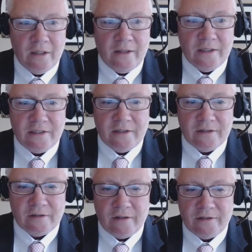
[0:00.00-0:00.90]
This
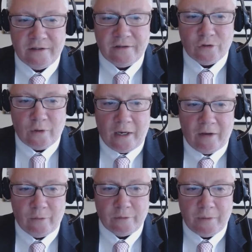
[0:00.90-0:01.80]
is a
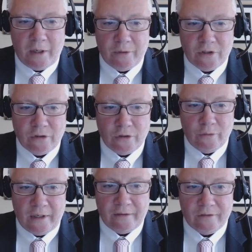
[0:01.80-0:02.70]
trial that was published in
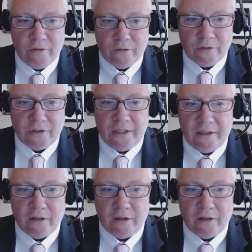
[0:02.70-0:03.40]
2013